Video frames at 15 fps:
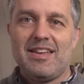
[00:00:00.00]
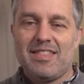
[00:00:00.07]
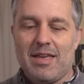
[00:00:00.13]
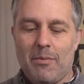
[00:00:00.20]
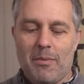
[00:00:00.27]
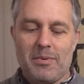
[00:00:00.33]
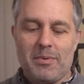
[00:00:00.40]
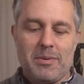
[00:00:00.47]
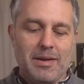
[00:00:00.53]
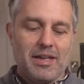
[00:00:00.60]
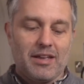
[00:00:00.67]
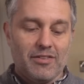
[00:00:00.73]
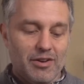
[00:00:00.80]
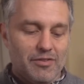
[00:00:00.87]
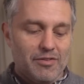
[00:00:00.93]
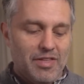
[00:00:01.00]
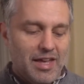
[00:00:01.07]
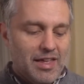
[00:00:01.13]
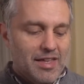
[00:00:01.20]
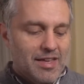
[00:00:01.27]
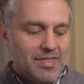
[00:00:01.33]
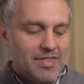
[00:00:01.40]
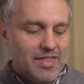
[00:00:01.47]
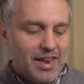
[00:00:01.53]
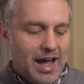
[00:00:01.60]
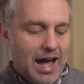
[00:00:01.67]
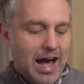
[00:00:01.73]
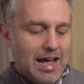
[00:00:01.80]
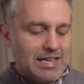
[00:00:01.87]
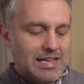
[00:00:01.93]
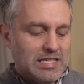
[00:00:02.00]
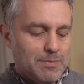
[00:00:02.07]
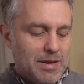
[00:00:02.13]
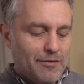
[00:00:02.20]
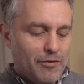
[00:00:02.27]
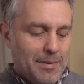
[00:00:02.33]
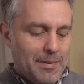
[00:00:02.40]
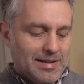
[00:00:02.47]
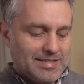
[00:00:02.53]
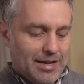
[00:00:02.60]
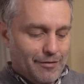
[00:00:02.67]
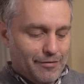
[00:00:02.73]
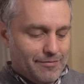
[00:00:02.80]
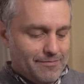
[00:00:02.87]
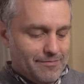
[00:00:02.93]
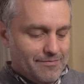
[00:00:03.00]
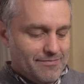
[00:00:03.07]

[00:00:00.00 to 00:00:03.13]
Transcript: They want me to make it clear that I speak for myself.